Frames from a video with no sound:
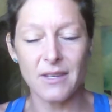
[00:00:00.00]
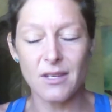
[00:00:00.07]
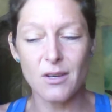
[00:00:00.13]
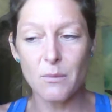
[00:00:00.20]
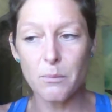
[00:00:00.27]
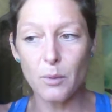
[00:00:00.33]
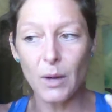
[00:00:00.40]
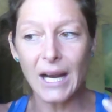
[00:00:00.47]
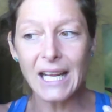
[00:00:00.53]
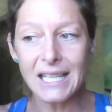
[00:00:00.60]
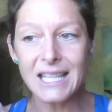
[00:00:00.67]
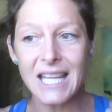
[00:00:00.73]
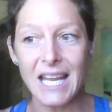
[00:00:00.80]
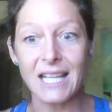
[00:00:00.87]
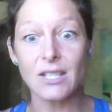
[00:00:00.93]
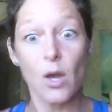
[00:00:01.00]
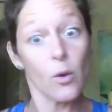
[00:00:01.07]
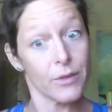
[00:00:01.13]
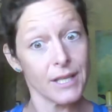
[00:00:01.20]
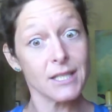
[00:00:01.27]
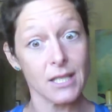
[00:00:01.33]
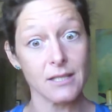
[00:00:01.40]
your brain thinks, oh,
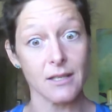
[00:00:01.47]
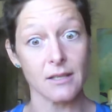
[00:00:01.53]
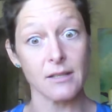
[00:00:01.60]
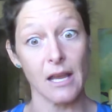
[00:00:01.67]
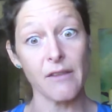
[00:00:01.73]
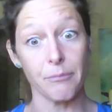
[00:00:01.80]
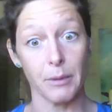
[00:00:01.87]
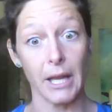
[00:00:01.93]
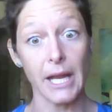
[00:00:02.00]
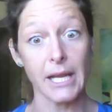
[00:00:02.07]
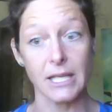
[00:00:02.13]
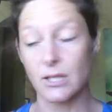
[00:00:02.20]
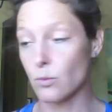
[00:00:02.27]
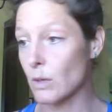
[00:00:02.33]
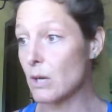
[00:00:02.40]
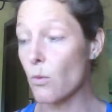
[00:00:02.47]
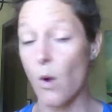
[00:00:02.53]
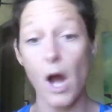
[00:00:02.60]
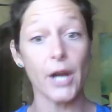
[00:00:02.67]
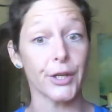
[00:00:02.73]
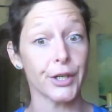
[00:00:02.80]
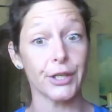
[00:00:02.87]
this is a safe place. We
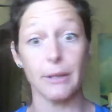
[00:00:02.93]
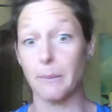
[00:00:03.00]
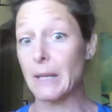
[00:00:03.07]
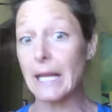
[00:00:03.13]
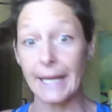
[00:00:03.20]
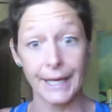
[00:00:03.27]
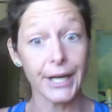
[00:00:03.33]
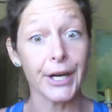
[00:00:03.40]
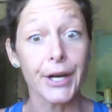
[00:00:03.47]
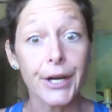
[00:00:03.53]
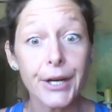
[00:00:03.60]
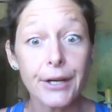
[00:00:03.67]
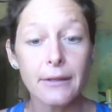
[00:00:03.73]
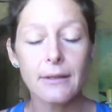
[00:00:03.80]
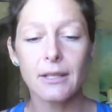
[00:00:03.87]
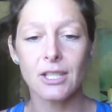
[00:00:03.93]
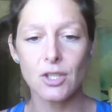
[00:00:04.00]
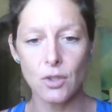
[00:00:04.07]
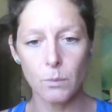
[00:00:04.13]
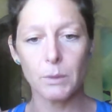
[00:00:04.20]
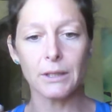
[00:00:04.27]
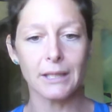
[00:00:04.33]
want her to be here because
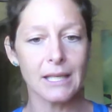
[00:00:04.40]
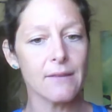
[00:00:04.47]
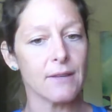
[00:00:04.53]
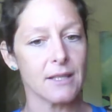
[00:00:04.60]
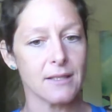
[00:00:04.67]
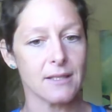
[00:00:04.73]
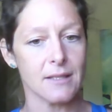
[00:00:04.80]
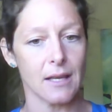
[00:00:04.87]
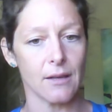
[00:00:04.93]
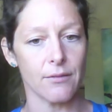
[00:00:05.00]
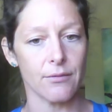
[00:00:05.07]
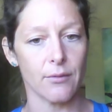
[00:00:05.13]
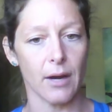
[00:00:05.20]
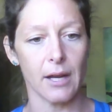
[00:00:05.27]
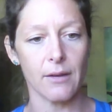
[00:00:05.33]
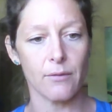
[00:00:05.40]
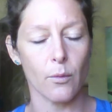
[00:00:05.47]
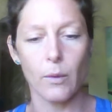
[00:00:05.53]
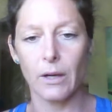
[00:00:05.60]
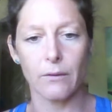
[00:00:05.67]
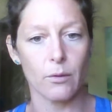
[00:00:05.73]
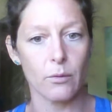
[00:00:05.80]
you believe it's safe, right? For
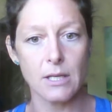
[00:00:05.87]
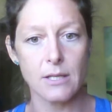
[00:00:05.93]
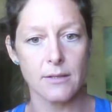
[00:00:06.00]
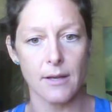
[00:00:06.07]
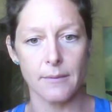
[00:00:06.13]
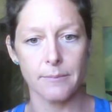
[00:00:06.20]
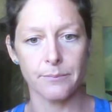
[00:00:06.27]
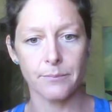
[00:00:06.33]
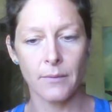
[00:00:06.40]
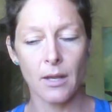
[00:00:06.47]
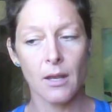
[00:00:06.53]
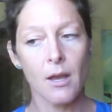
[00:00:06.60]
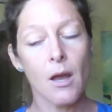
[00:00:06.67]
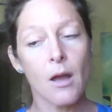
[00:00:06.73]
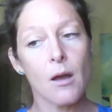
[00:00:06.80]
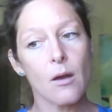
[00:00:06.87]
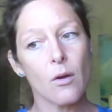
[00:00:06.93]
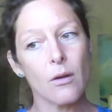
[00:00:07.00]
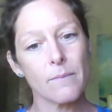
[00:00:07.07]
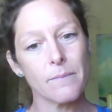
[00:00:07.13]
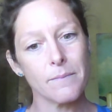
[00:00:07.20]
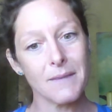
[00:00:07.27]
whatever reason.
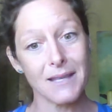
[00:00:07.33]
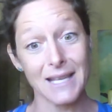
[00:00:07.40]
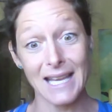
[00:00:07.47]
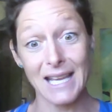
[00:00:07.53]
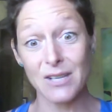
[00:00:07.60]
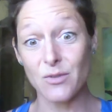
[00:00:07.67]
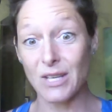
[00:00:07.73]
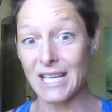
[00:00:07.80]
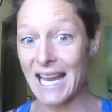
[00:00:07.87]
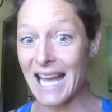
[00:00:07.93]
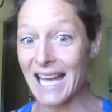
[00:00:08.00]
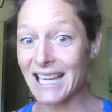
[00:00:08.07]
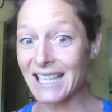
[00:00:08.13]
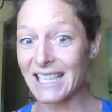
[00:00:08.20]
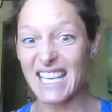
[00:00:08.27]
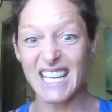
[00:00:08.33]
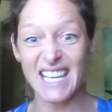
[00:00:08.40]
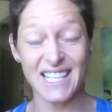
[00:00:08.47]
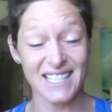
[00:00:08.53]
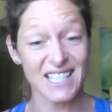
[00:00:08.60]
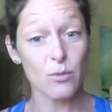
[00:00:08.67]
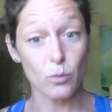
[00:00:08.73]
In reality,
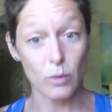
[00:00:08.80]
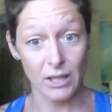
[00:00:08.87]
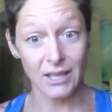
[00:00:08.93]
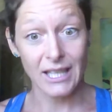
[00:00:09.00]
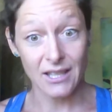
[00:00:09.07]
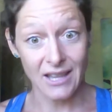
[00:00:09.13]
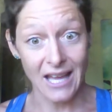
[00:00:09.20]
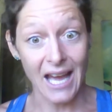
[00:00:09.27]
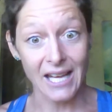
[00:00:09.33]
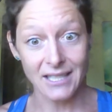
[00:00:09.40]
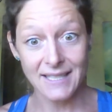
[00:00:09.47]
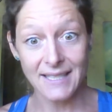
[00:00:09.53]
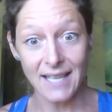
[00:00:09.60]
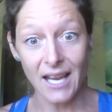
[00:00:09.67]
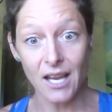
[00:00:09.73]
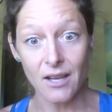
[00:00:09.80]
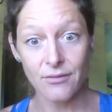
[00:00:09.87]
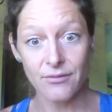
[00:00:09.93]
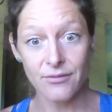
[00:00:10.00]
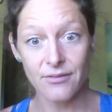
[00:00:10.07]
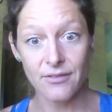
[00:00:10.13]
is it really that safe?